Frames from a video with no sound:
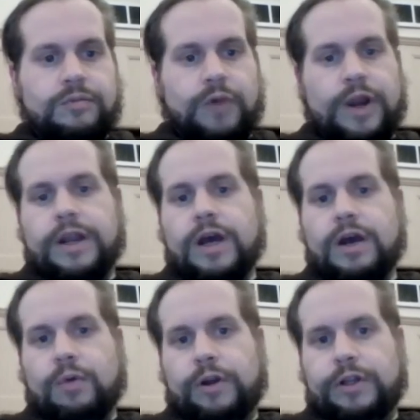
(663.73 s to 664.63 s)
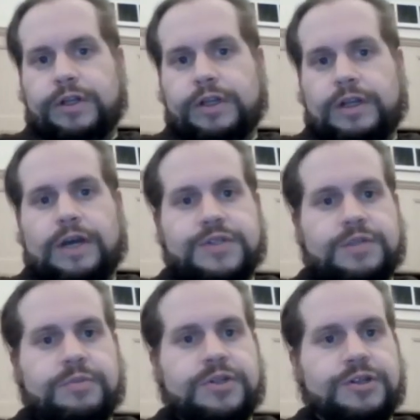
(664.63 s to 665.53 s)
Right now, what it allows
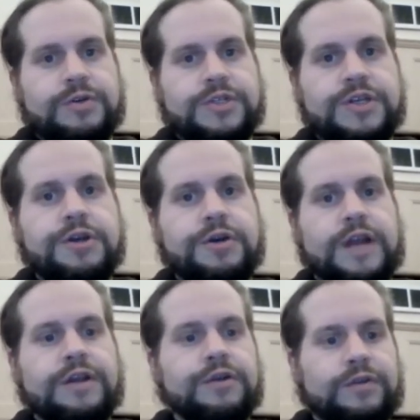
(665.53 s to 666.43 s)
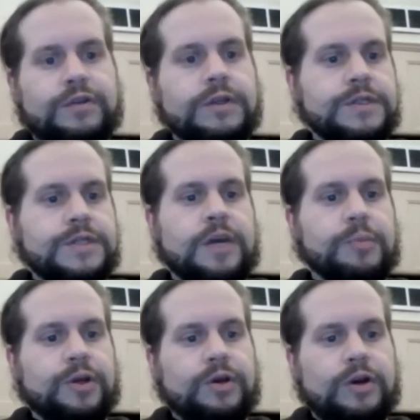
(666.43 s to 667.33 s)
them to do is hear anything that is
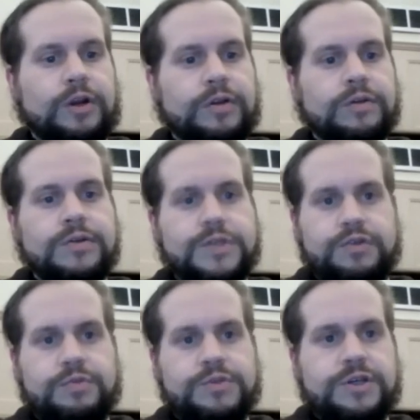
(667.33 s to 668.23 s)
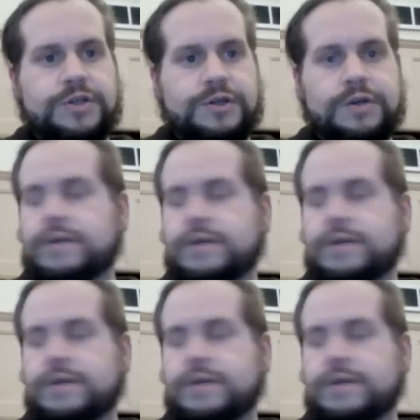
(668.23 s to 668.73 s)
happening on the Zoom session,